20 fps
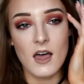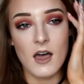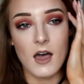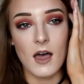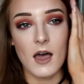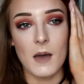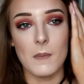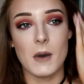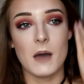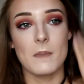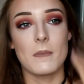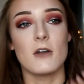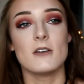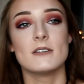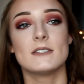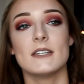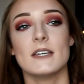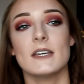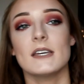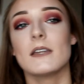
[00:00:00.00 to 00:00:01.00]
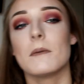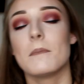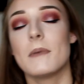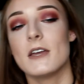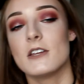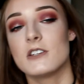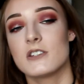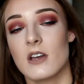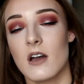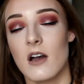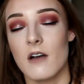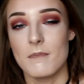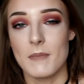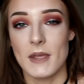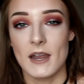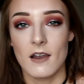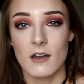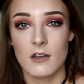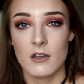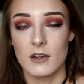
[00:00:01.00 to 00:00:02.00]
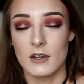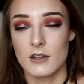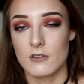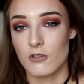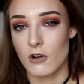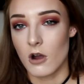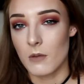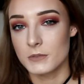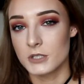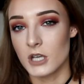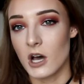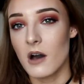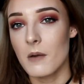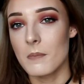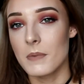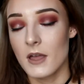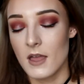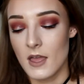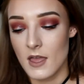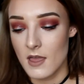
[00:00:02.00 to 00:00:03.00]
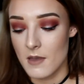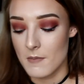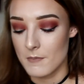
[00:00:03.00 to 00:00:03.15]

I posted a picture of me like in a crop top,